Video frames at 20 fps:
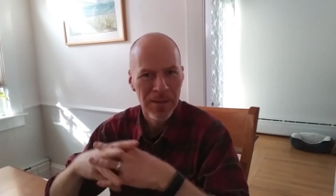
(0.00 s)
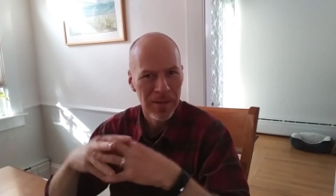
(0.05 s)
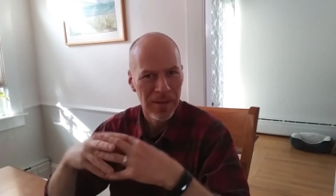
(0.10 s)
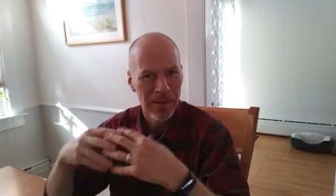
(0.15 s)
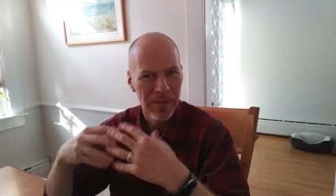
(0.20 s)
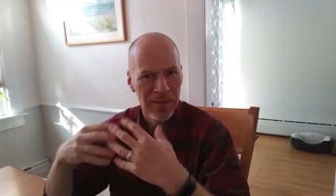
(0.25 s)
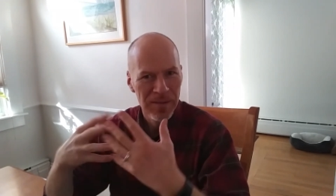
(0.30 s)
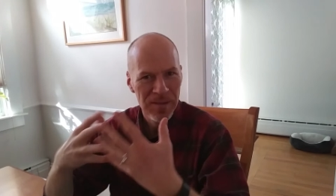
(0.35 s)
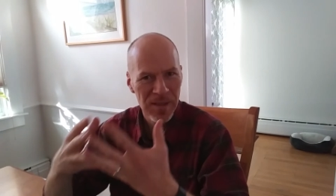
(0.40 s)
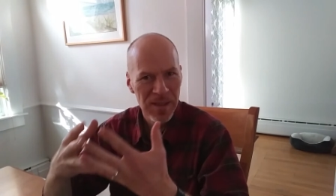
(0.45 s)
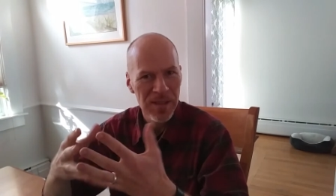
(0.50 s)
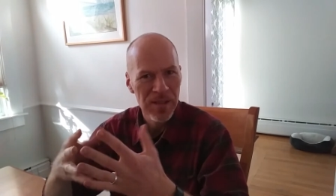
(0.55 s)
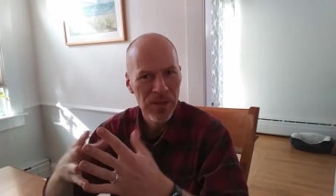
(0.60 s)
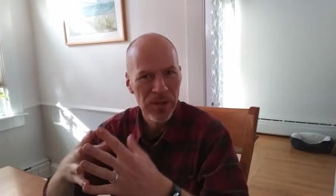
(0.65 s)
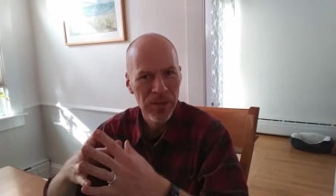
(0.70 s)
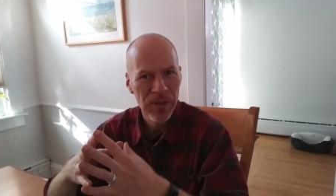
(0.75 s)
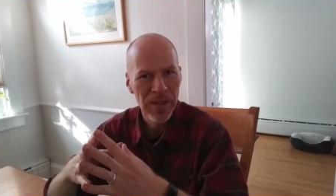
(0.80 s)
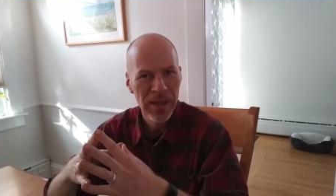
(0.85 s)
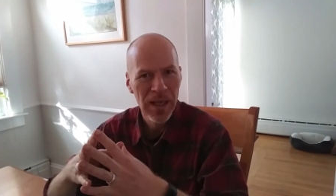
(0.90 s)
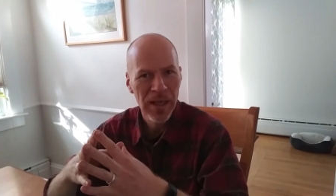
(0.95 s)
Seeds that you
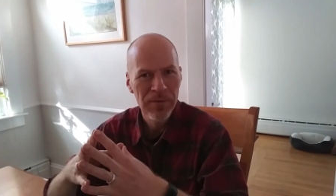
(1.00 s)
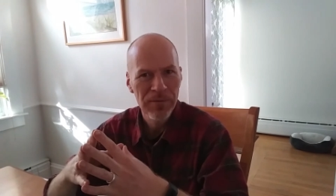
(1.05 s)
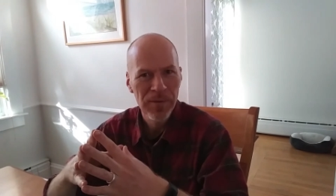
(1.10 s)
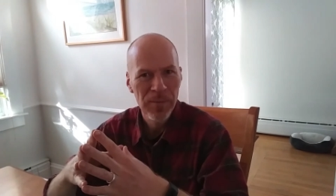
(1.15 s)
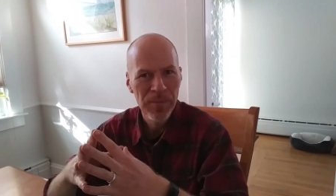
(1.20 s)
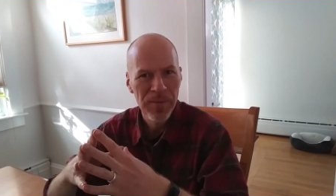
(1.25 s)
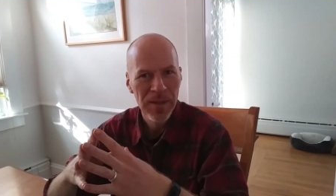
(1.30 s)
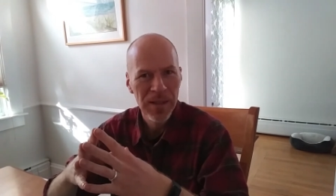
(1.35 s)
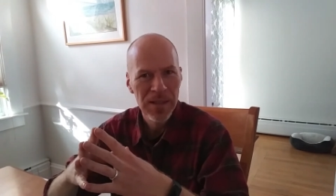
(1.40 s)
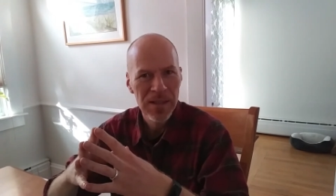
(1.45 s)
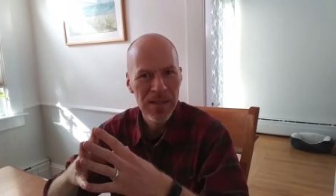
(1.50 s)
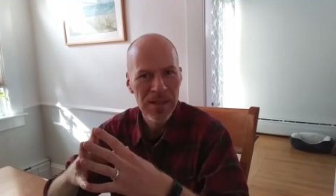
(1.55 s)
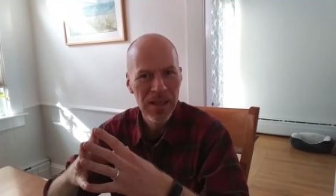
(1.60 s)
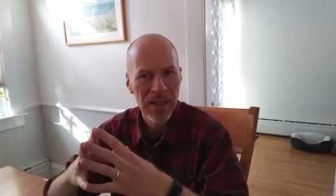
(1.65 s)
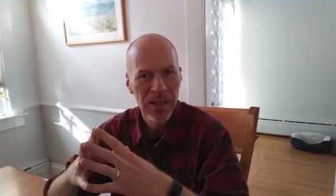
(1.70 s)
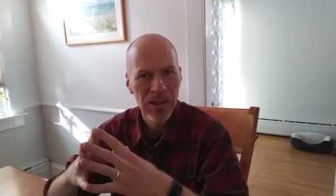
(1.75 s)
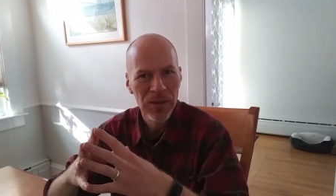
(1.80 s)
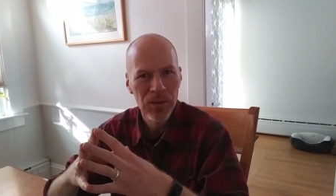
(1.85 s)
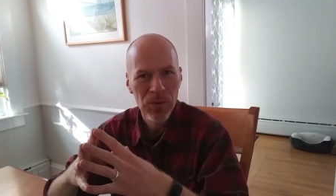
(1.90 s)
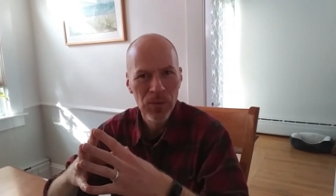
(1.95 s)
could get from things
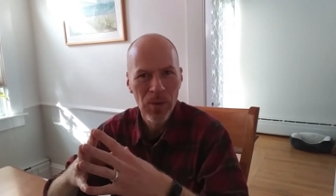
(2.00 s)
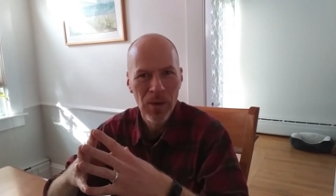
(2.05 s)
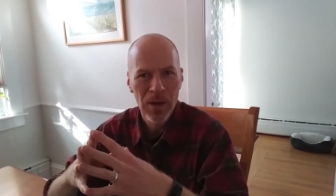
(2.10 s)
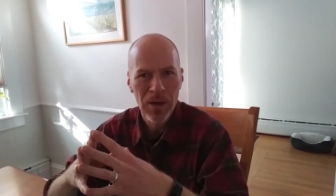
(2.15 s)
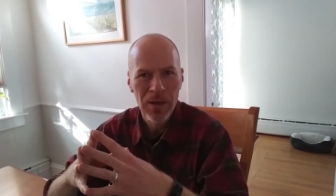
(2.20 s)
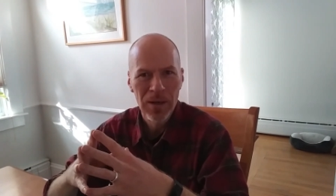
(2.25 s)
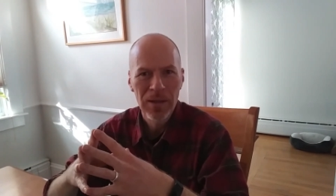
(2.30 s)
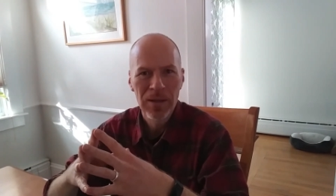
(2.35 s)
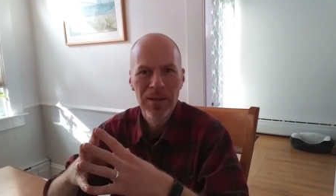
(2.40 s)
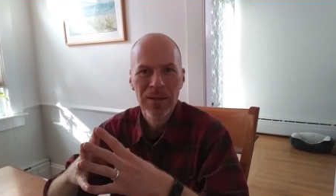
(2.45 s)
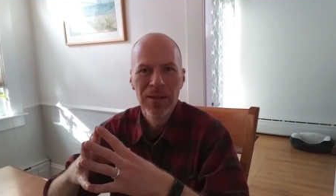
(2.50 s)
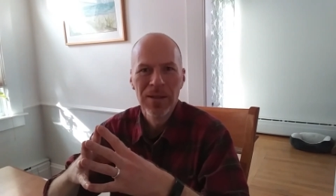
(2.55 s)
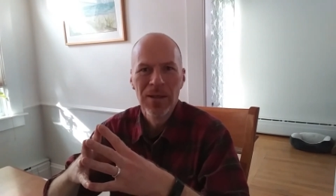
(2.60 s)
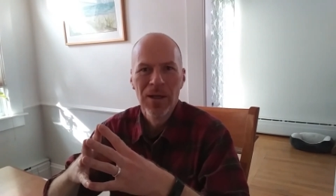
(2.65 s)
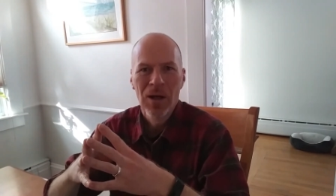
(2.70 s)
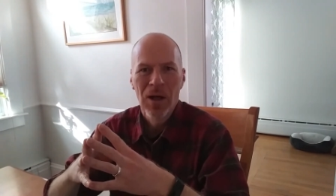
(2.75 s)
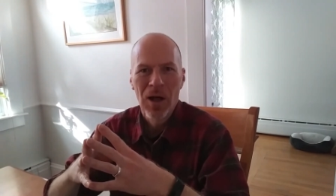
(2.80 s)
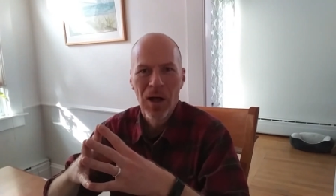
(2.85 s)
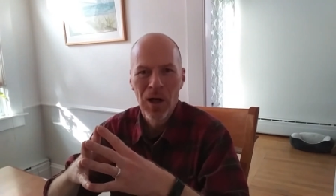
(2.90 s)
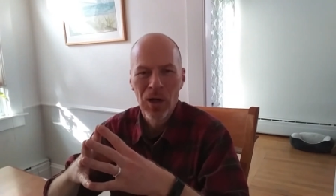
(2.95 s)
that you are
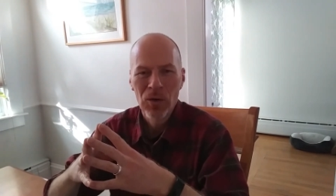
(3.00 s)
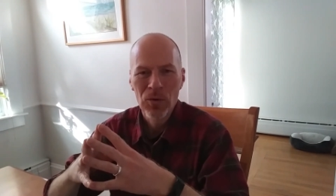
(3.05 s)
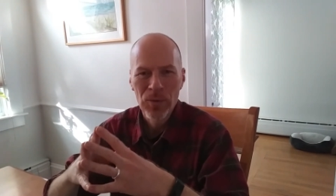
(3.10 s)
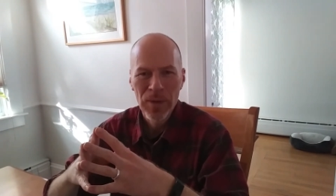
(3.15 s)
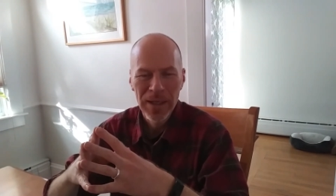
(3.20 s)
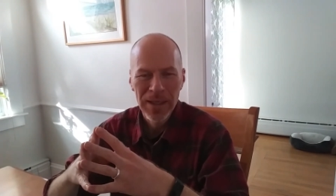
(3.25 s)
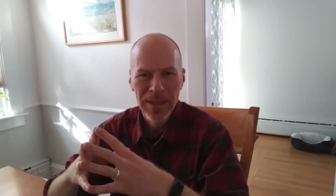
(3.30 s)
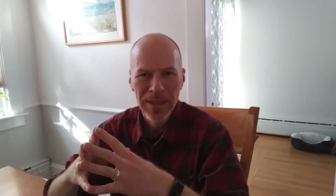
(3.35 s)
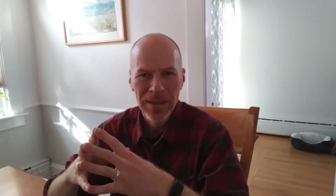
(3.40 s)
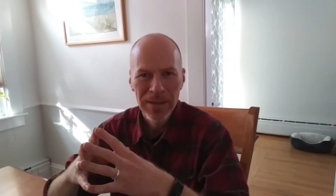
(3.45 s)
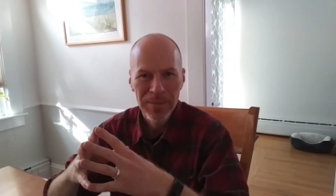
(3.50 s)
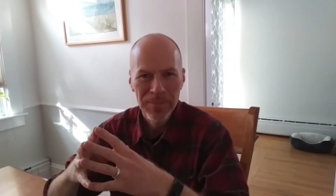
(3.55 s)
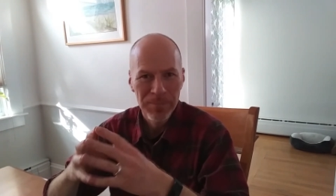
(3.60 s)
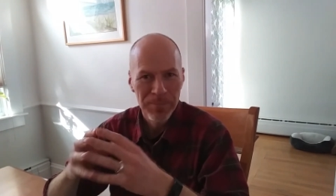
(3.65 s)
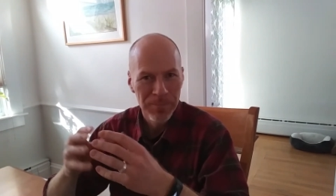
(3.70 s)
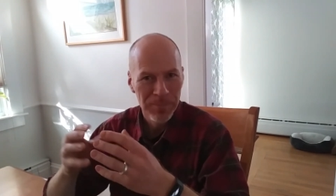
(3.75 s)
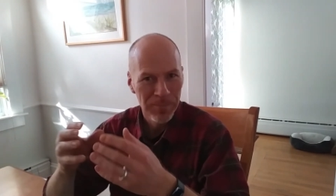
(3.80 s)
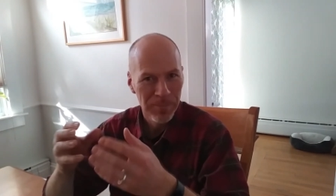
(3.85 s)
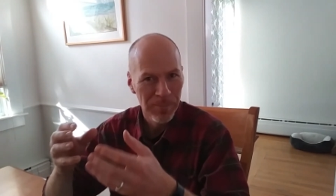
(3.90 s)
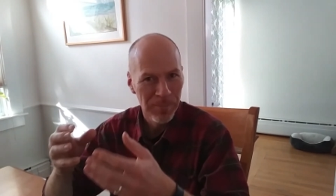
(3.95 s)
already